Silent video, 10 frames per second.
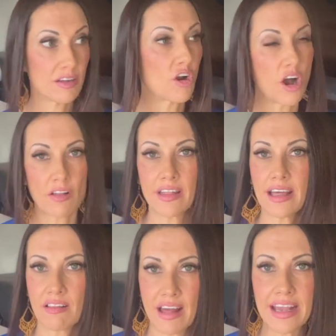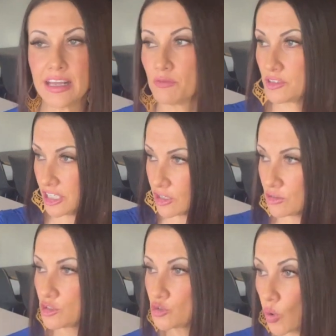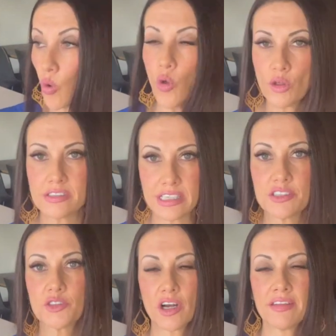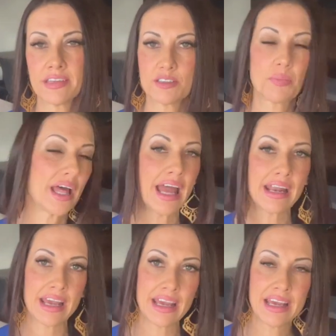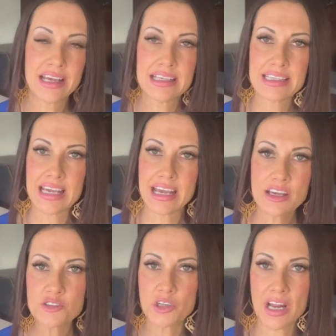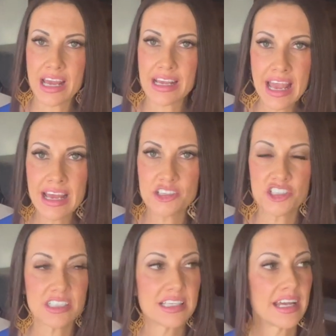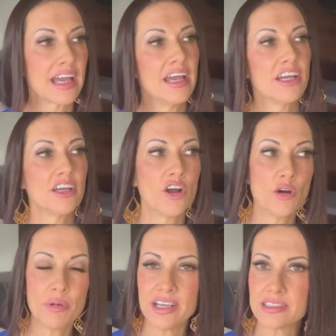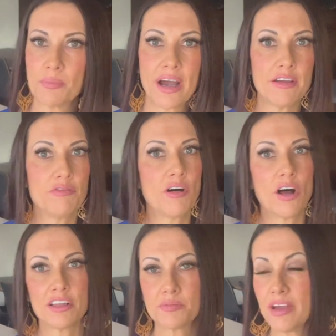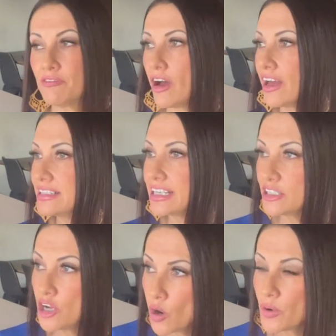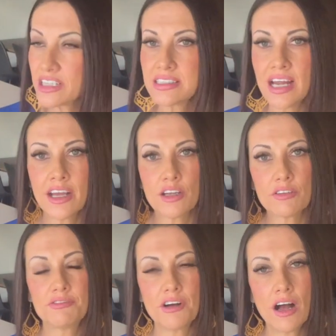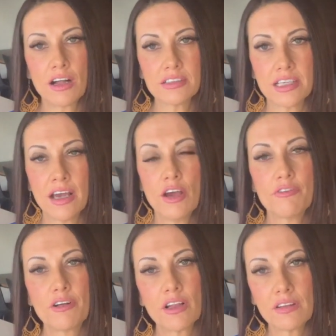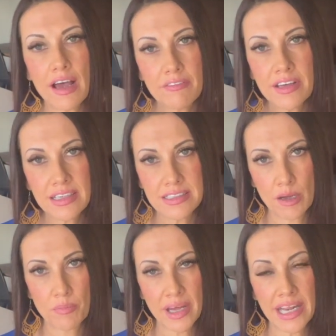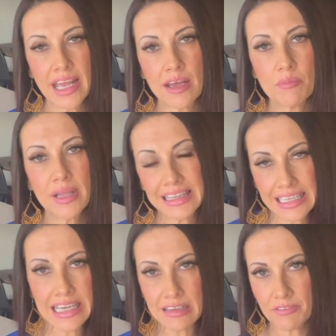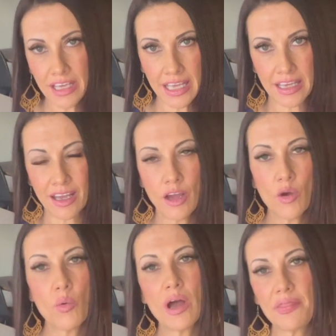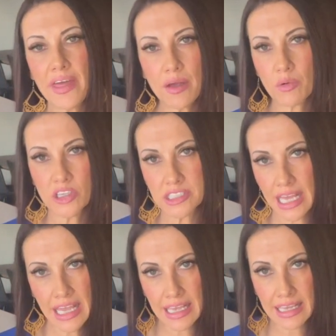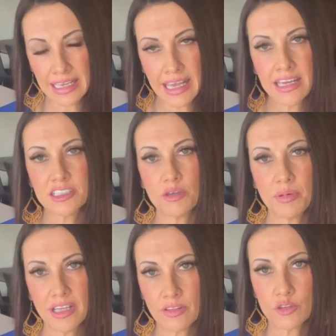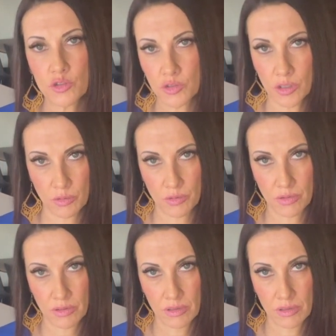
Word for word: colleague, client, dear soul sister on this planet say yesterday again, she's like, you know, but it's my fault. It's my fault. I said, no, it's not your fault for loving somebody and believing what they were saying to be the truth.